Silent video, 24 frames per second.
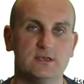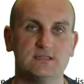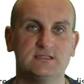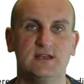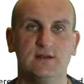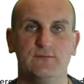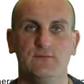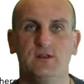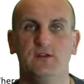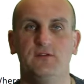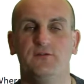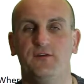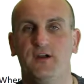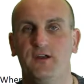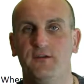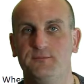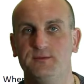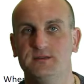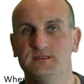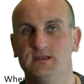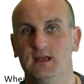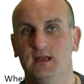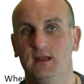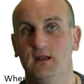
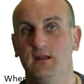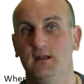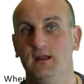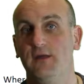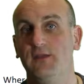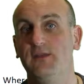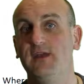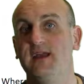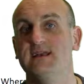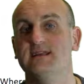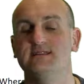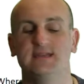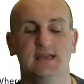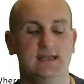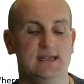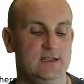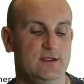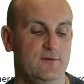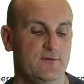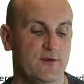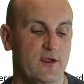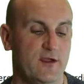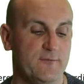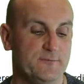75% and the other gets
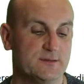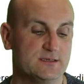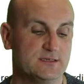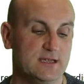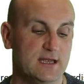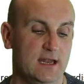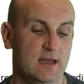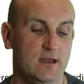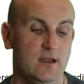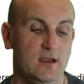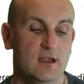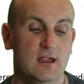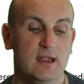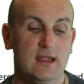85%,